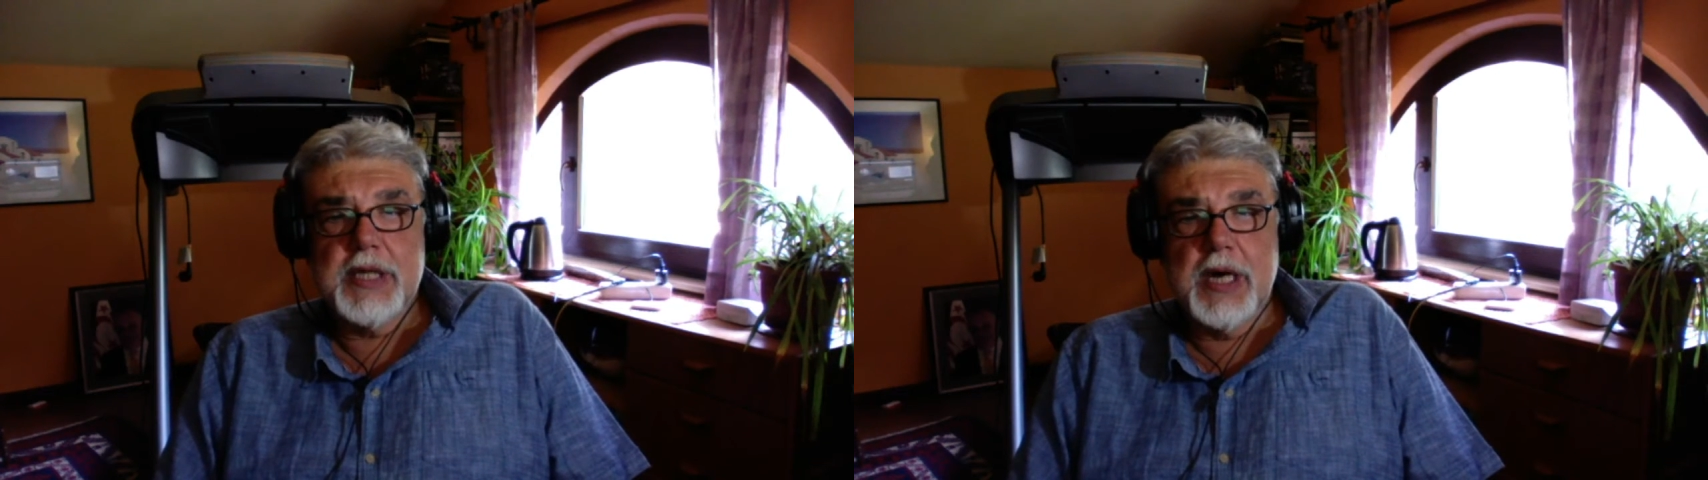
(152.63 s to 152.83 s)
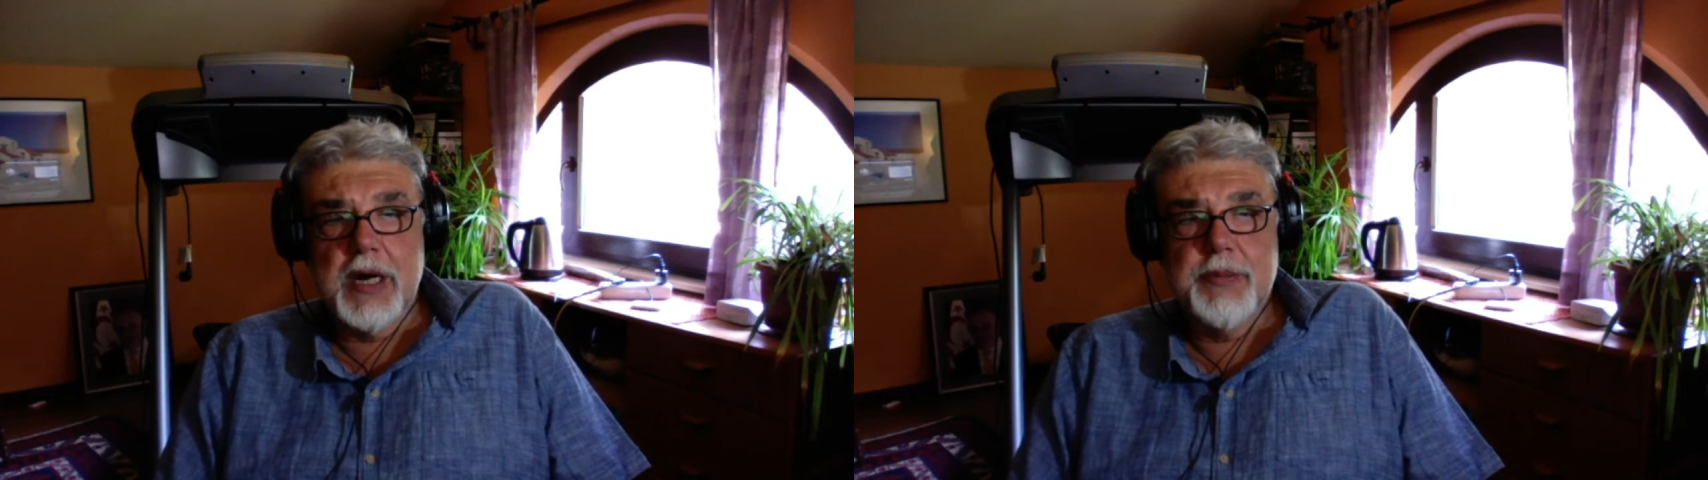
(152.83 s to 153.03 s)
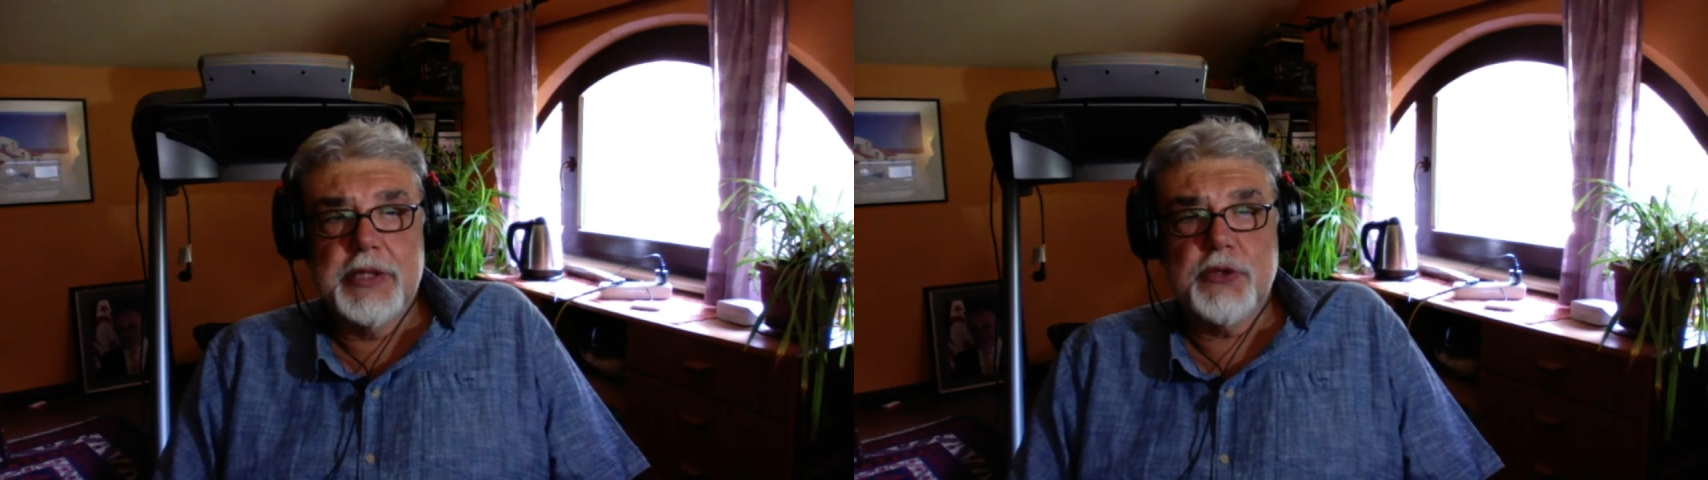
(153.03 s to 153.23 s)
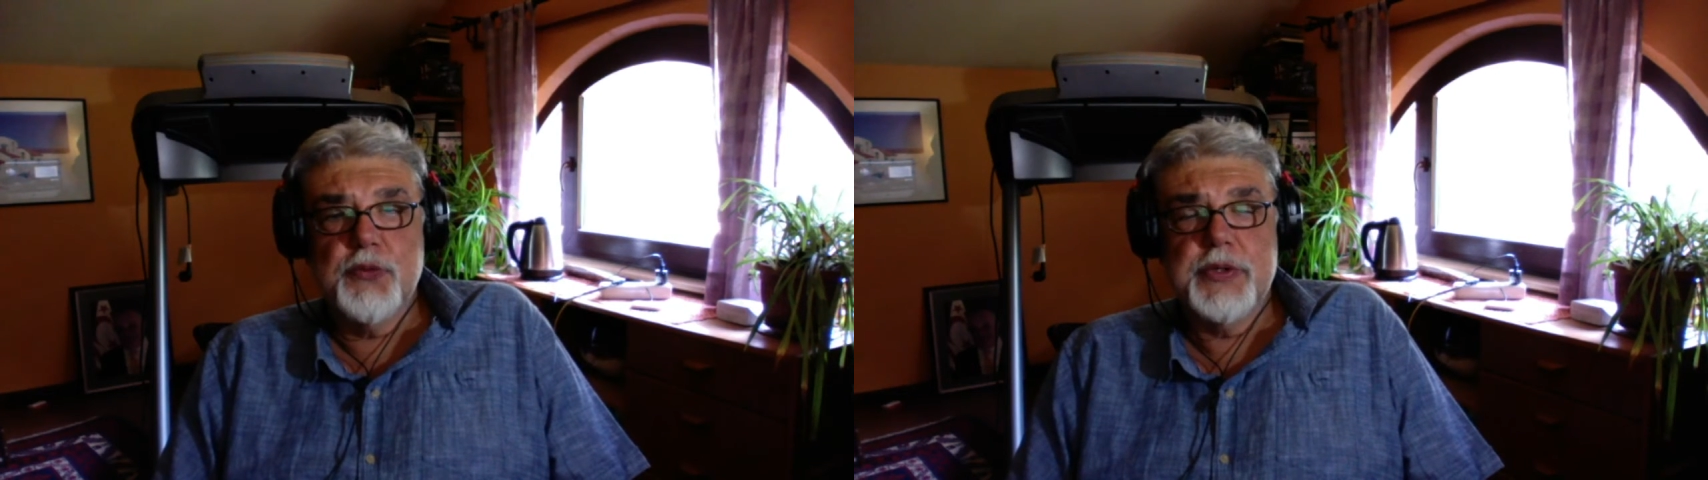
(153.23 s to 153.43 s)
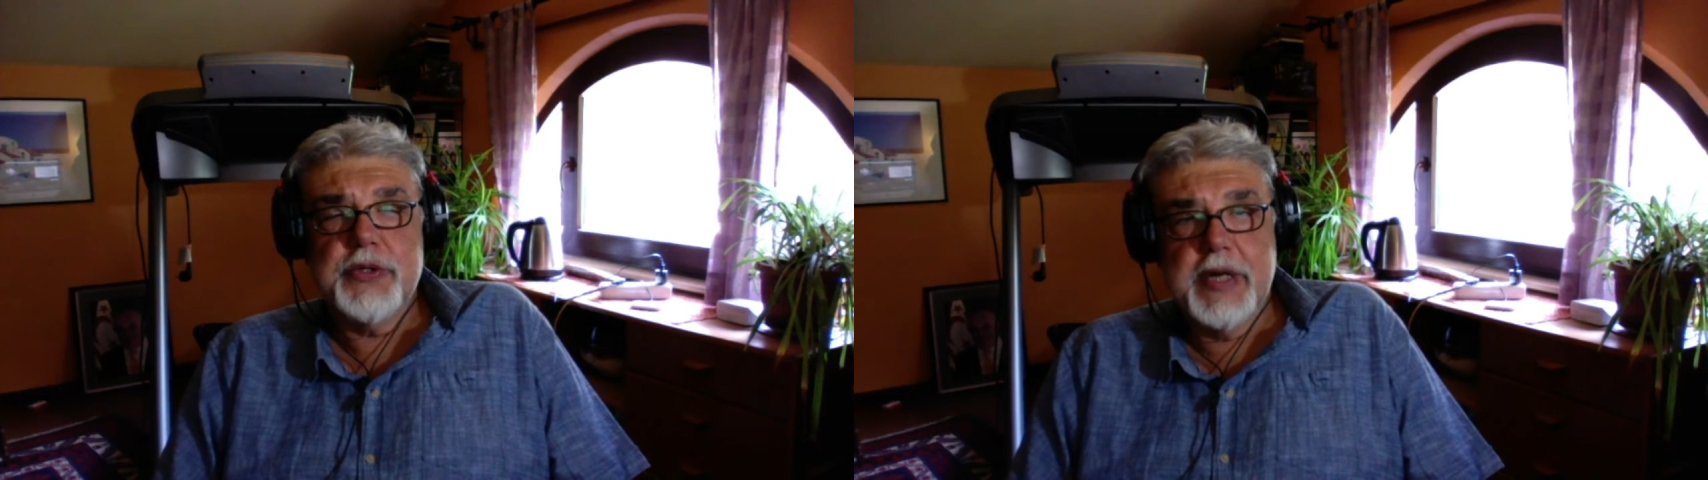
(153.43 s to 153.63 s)
army to
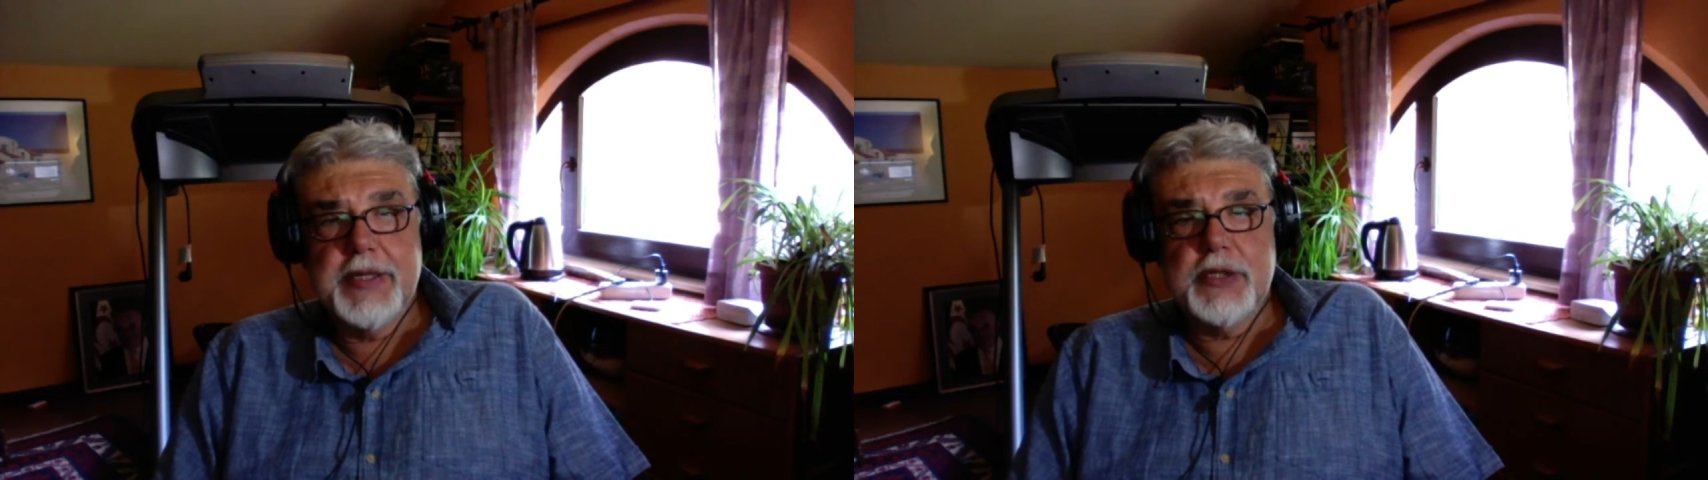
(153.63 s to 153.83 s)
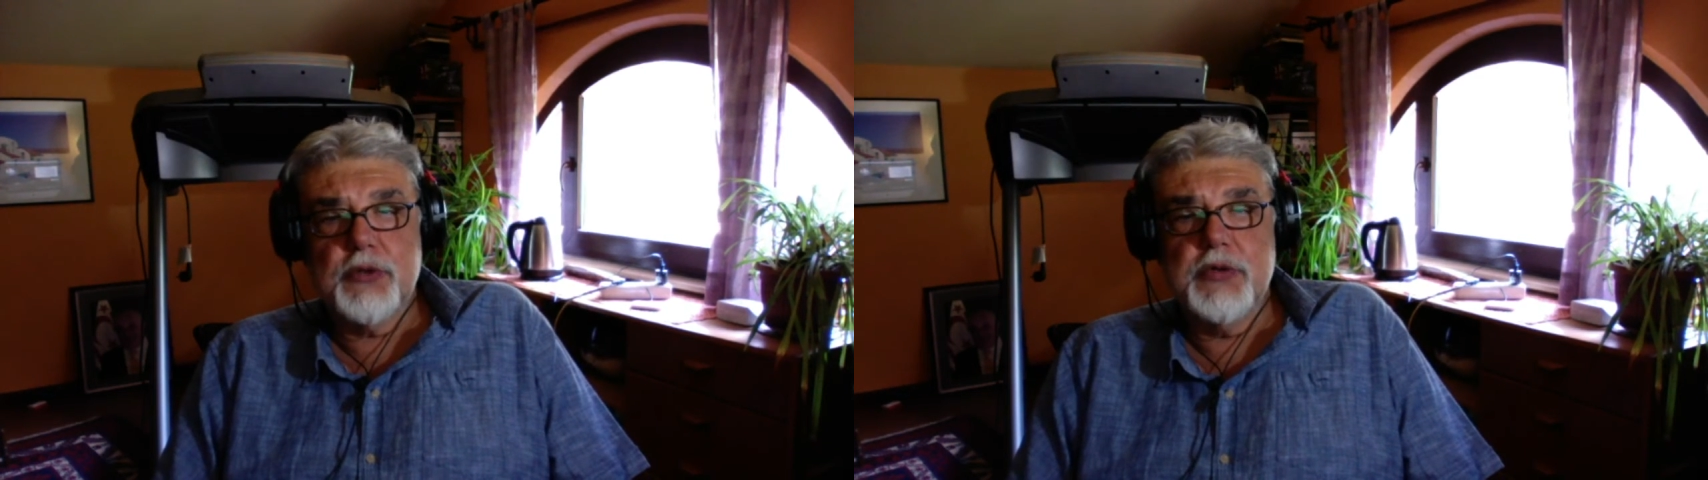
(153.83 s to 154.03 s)
be ready to